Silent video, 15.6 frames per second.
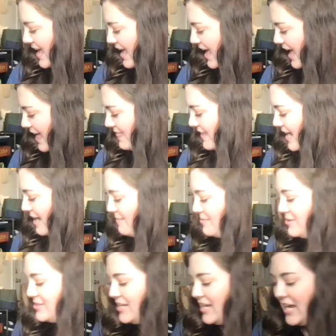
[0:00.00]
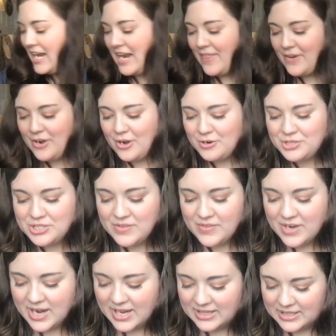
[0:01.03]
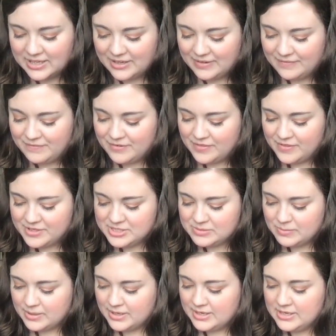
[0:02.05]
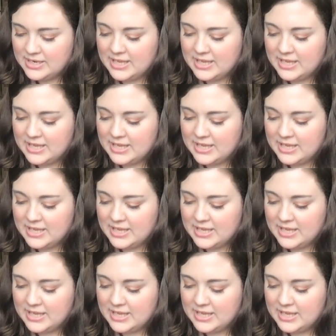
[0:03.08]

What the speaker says: And then I'm using another Notion that I love for this one,